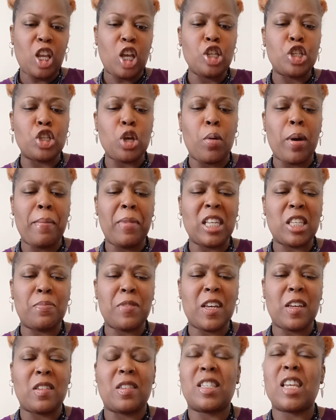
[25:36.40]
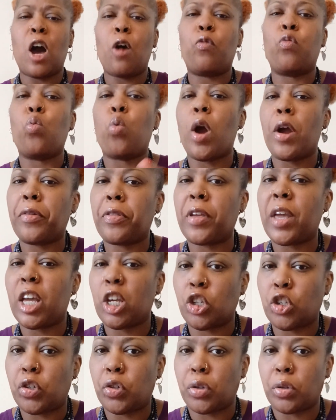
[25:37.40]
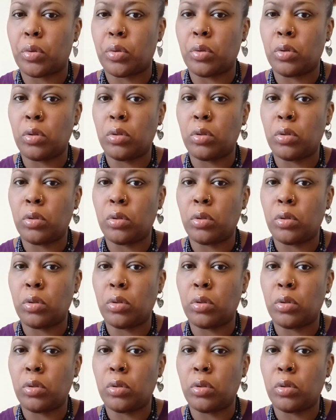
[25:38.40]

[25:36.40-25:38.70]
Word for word: So it must be a self-worth issue.